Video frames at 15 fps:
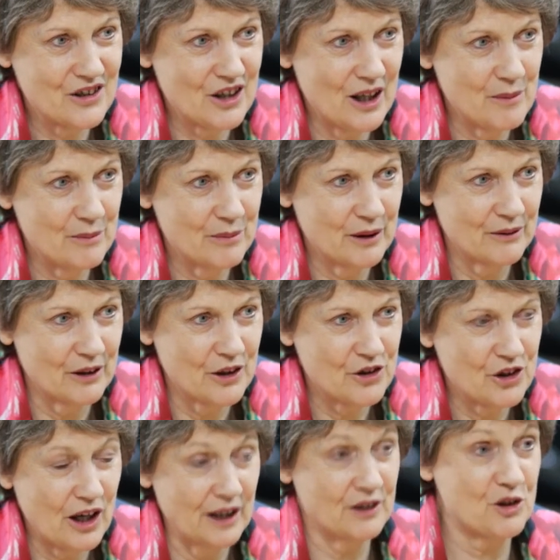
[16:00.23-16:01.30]
the same
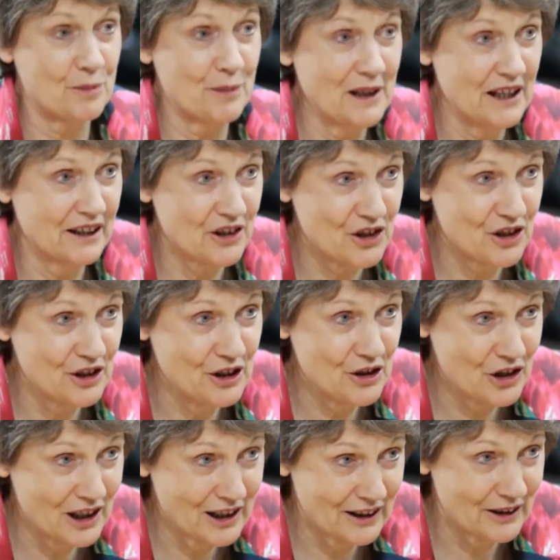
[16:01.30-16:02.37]
privilege. And speaking as a
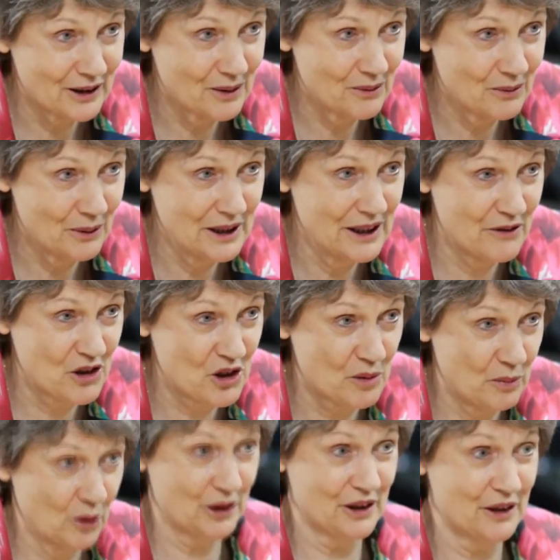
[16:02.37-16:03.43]
New Zealander, we right. never
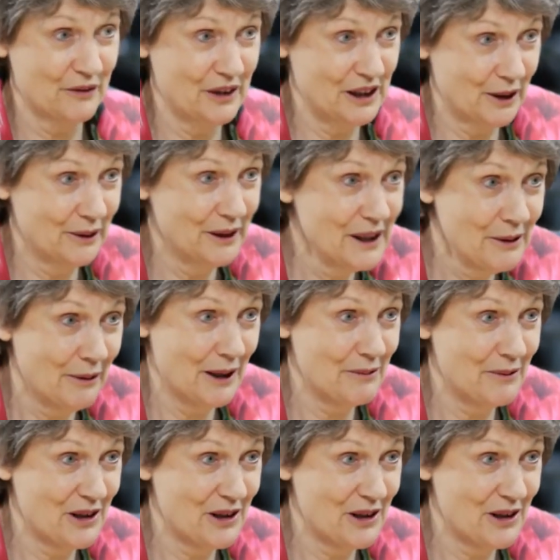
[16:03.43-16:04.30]
supported the veto anyway.